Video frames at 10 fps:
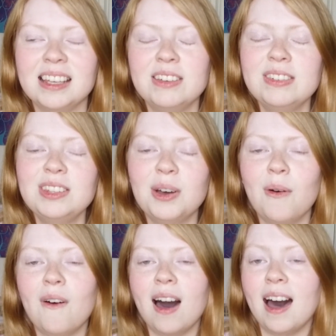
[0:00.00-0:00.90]
even
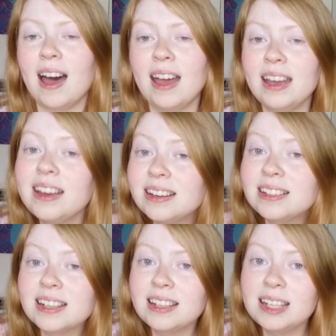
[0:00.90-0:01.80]
though I
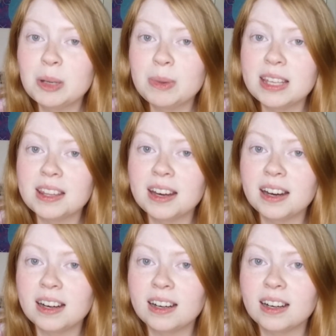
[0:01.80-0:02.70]
didn't need to be
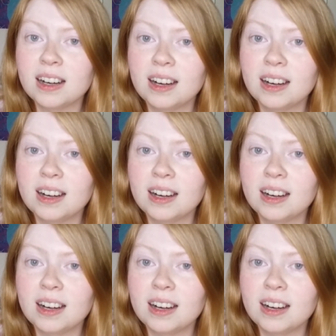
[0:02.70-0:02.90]
there,